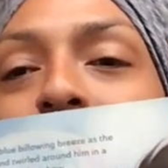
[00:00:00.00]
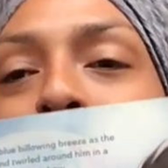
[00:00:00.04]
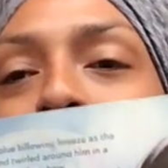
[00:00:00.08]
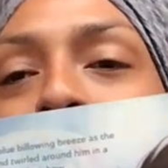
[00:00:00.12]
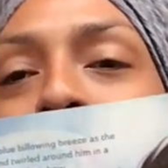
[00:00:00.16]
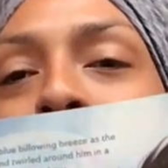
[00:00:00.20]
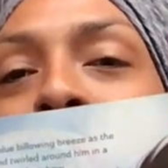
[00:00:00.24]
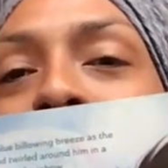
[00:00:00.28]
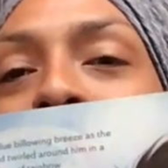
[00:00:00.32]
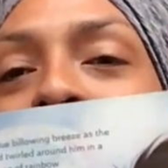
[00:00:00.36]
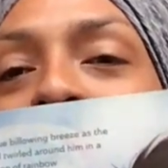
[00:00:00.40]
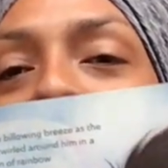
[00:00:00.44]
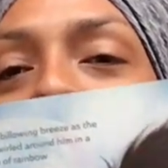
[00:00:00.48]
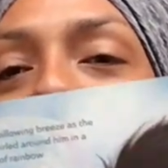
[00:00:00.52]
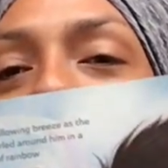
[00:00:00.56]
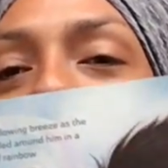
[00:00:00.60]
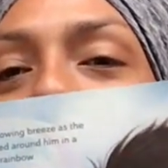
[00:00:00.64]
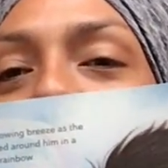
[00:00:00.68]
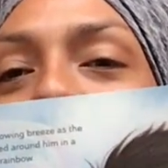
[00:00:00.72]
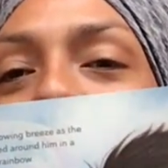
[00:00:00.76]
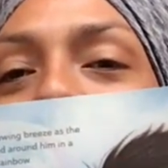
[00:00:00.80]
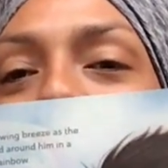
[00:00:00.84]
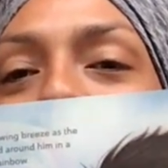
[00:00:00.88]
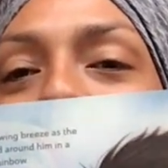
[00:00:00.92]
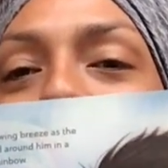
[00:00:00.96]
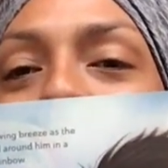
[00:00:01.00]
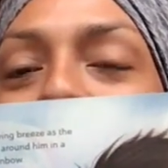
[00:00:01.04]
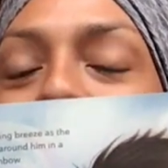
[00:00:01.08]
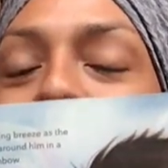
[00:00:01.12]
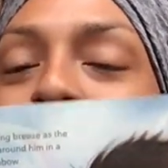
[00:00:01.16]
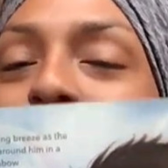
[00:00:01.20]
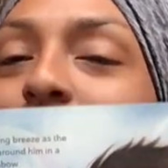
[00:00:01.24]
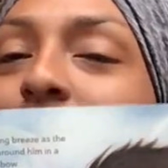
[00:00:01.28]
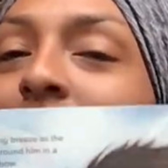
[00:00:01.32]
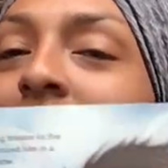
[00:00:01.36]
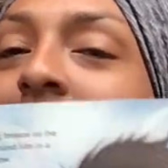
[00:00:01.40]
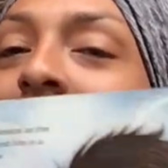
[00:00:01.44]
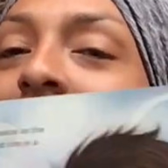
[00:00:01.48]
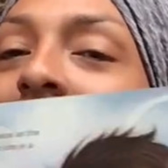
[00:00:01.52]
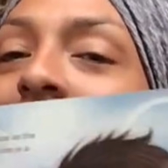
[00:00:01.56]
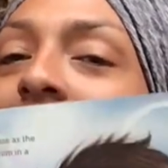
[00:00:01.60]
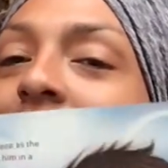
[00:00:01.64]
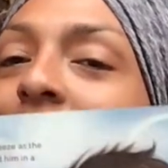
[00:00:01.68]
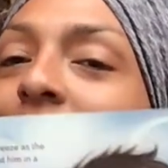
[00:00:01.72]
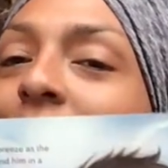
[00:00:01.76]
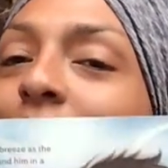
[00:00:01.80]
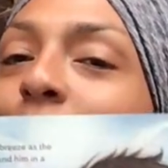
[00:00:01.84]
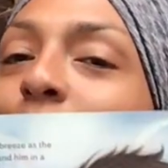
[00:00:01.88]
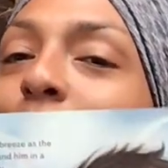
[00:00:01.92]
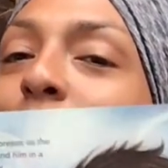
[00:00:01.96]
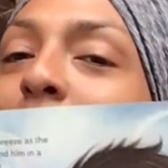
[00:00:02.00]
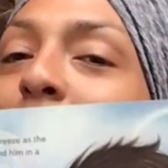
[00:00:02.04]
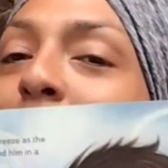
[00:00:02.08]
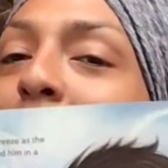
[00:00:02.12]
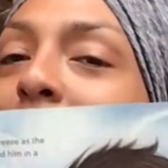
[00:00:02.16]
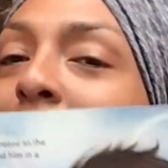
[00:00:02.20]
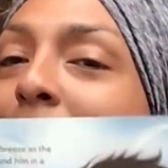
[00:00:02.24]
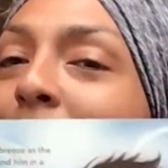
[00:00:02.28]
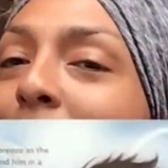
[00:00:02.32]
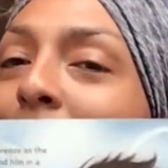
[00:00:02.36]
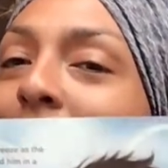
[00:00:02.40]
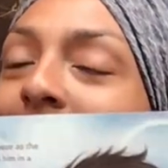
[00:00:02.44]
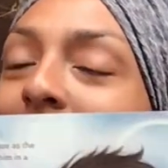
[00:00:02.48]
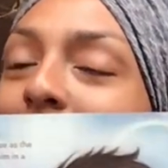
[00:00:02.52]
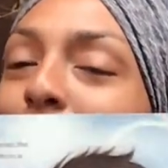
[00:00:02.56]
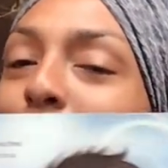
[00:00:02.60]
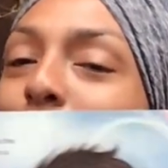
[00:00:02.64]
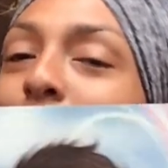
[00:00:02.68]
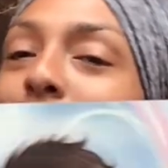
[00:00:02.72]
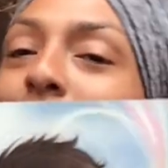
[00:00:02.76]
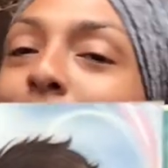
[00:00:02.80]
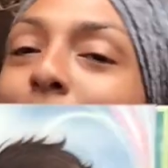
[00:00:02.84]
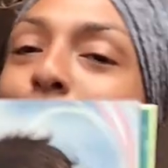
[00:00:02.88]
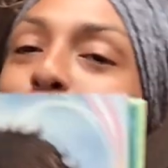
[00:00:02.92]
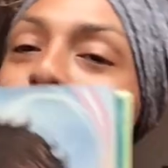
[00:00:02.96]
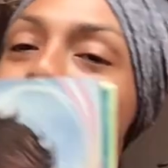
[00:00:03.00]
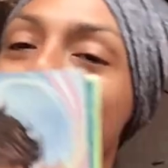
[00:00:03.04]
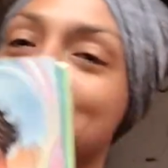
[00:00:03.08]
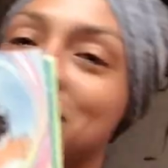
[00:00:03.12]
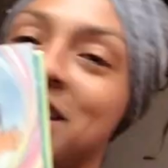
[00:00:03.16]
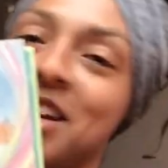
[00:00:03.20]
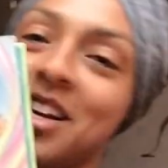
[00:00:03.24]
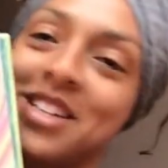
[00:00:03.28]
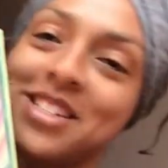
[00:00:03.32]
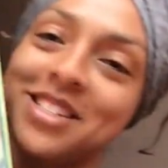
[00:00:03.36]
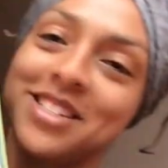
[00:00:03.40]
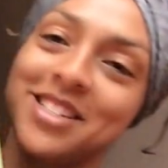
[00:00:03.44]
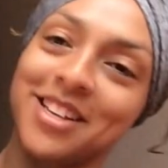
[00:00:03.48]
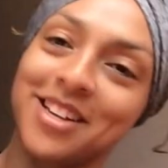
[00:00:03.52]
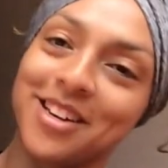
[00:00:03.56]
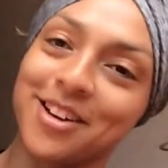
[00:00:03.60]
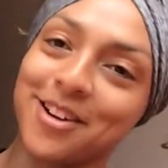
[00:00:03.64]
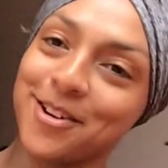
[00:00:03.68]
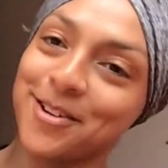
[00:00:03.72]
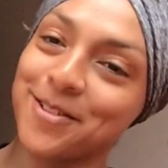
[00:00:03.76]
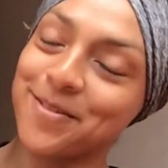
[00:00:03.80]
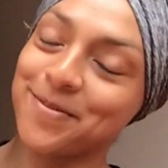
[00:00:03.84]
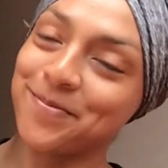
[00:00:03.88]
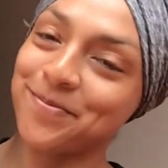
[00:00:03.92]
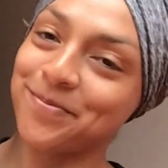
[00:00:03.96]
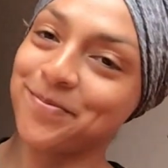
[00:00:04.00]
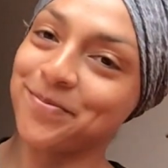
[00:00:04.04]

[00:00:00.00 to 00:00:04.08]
real, or do you think that Noah maybe is playing pretend here?